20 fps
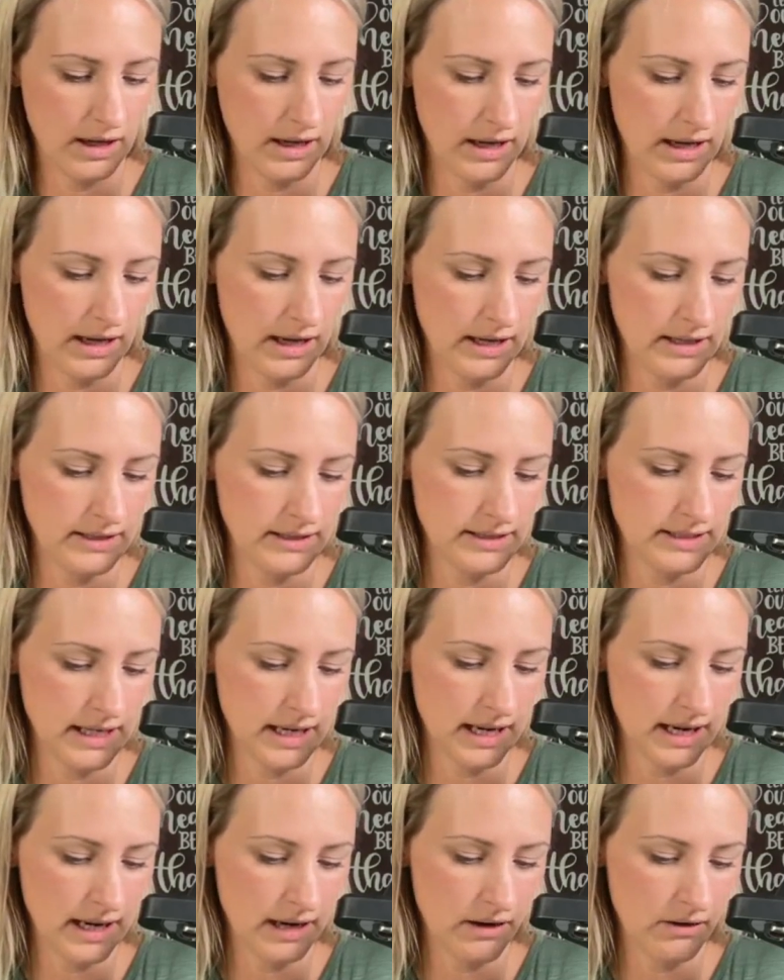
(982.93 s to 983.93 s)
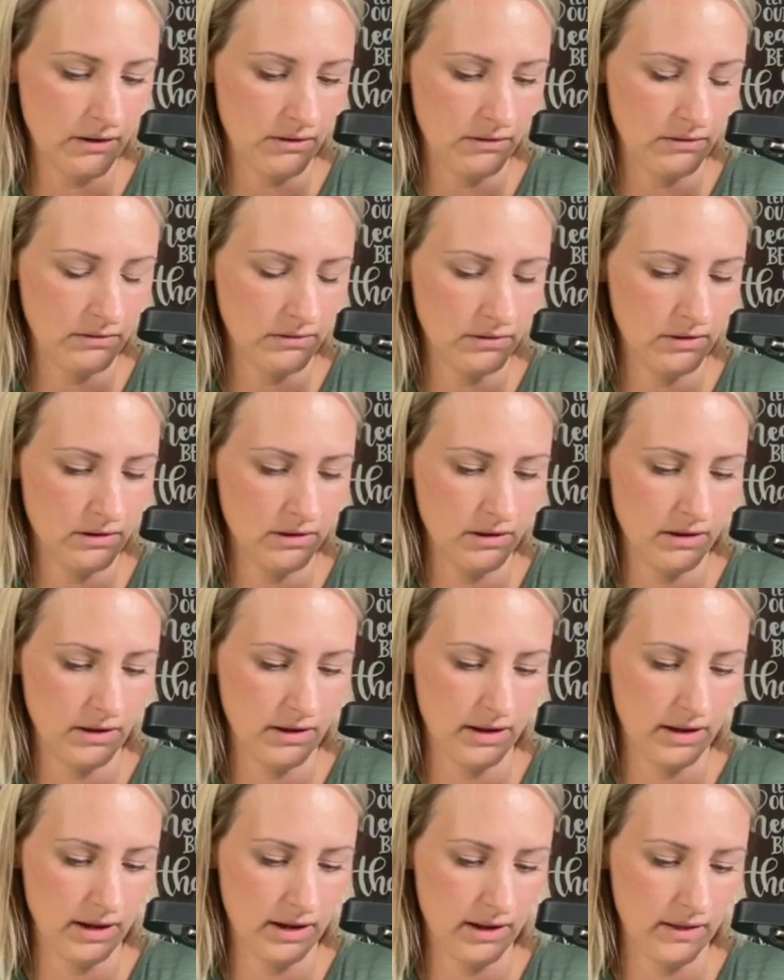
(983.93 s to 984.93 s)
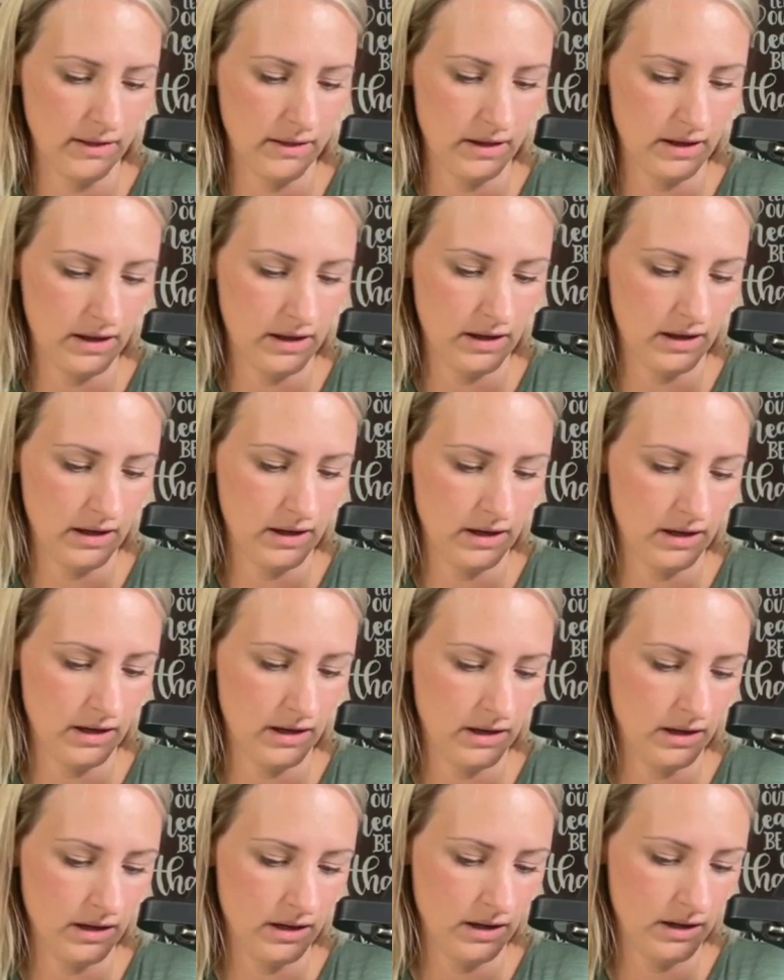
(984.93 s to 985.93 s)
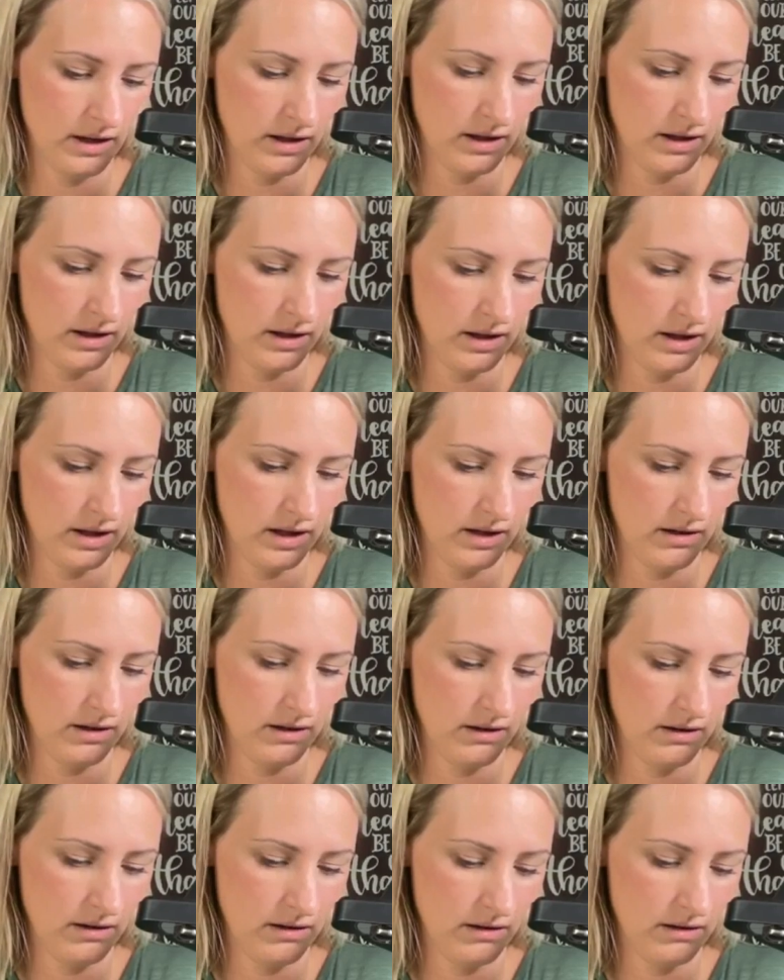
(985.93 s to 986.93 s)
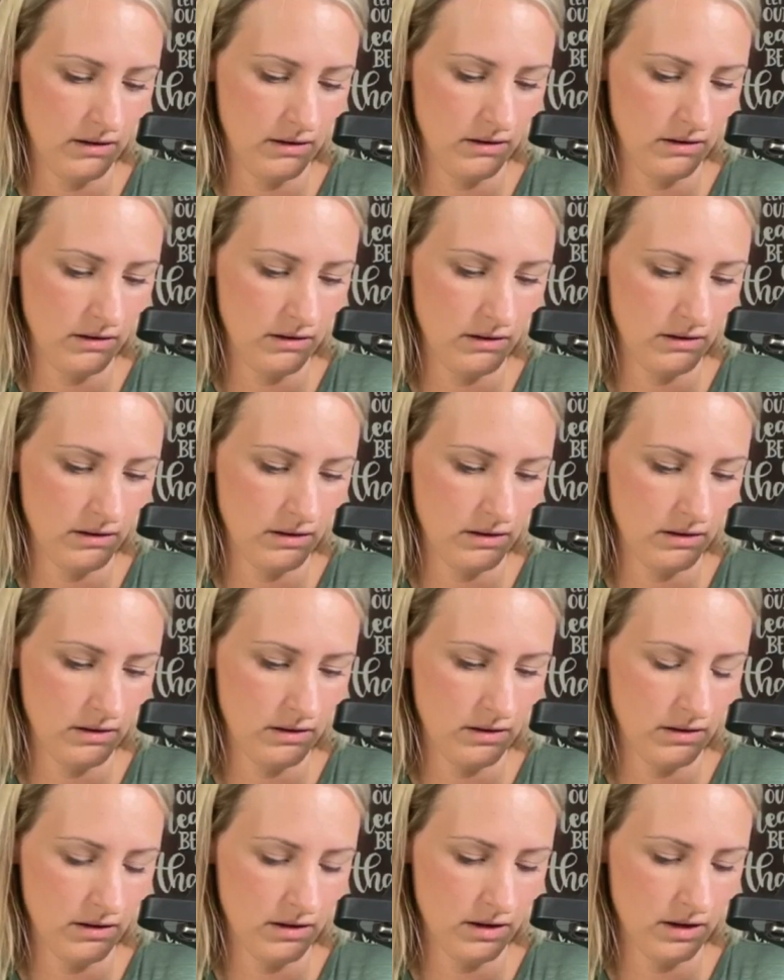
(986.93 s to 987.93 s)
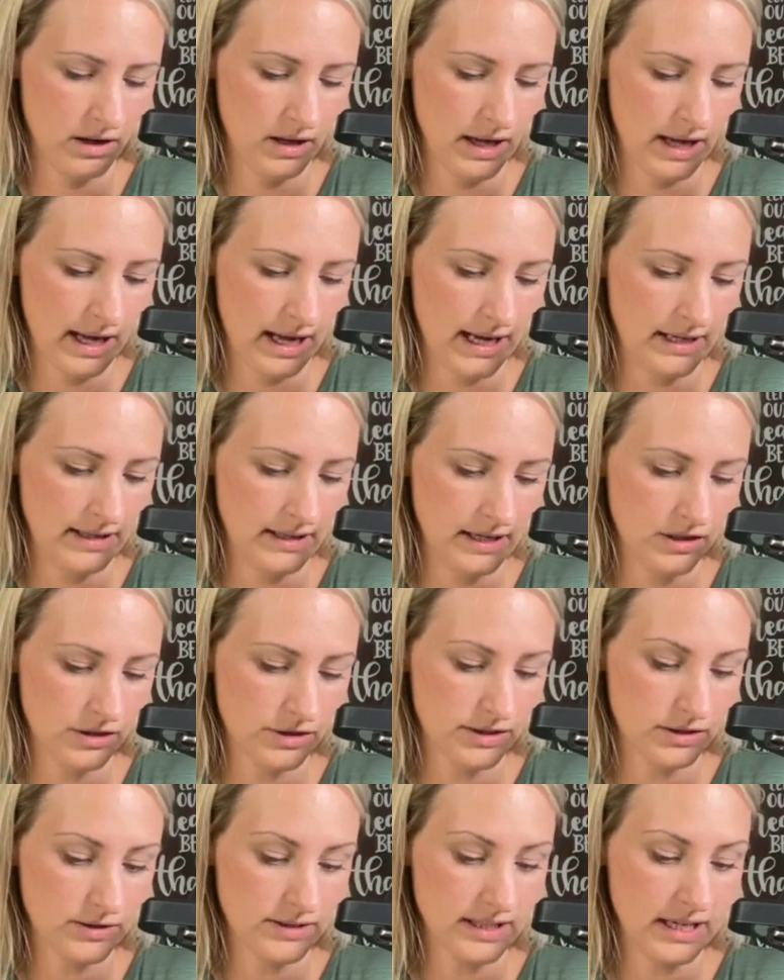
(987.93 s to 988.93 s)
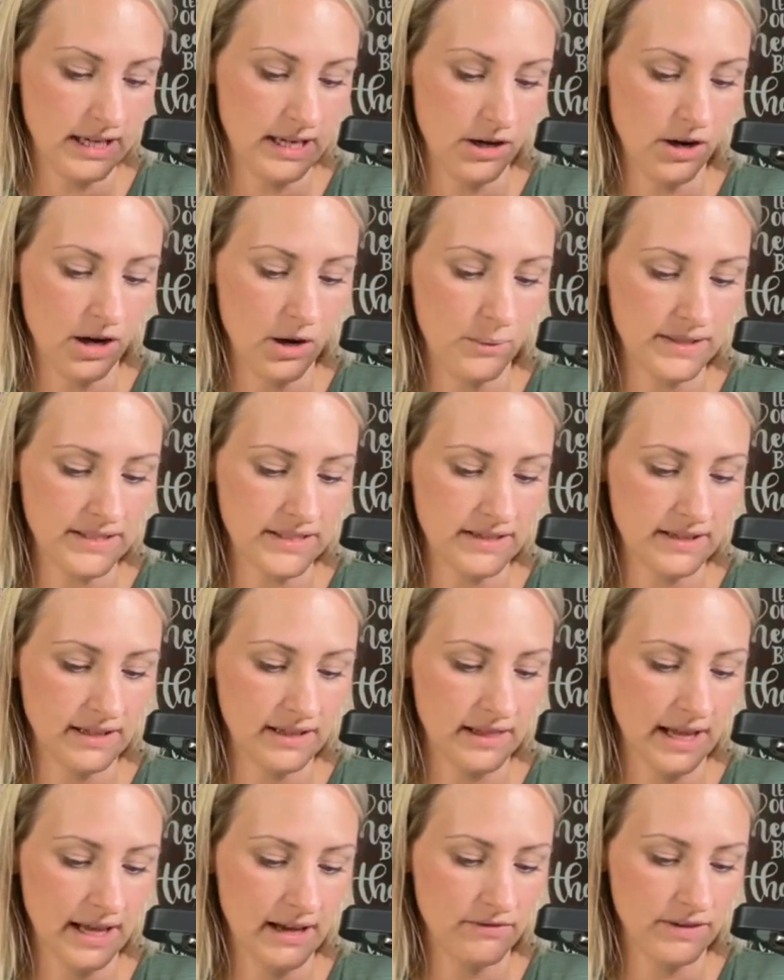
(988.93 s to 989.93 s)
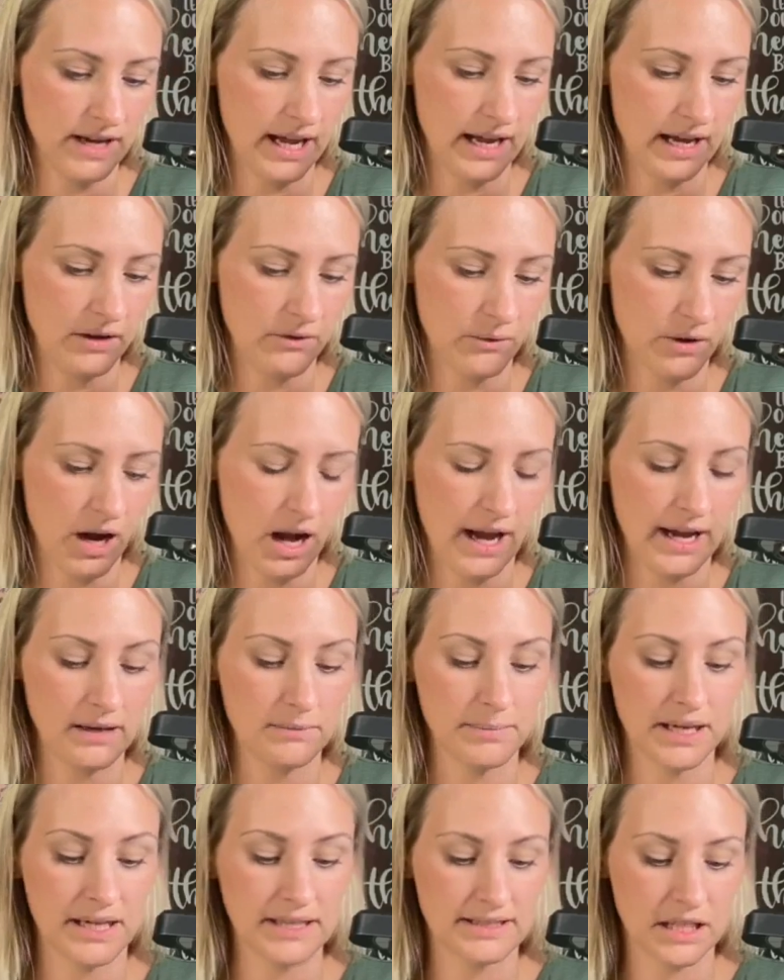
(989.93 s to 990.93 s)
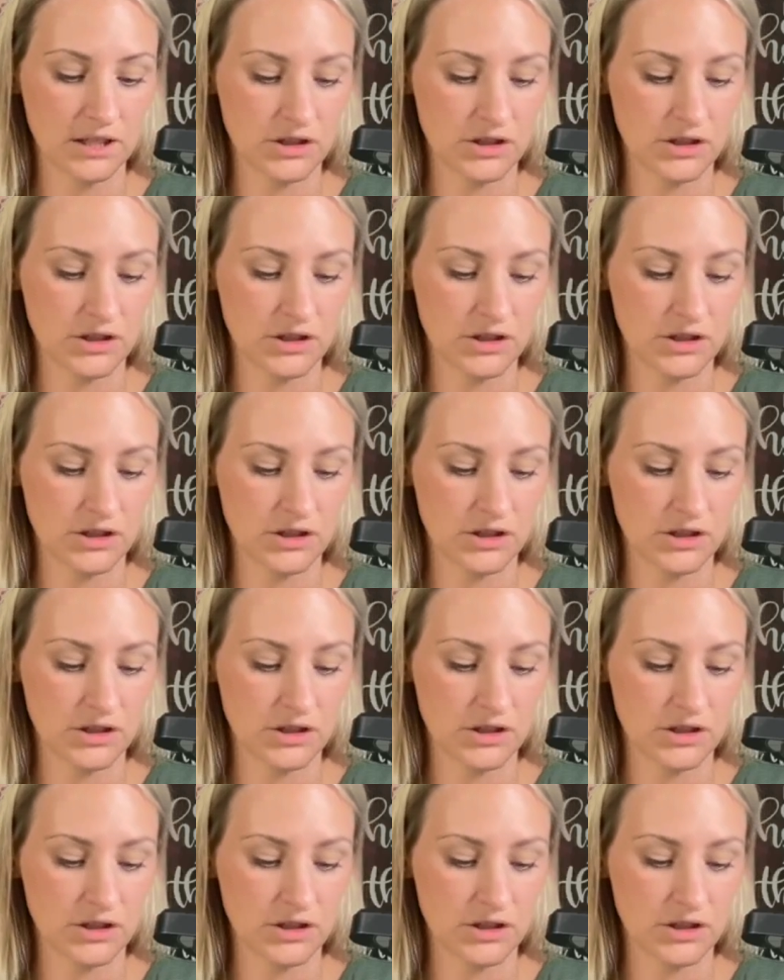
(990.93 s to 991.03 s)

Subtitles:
and down, and then here and here. So see here, I went to the left and right because I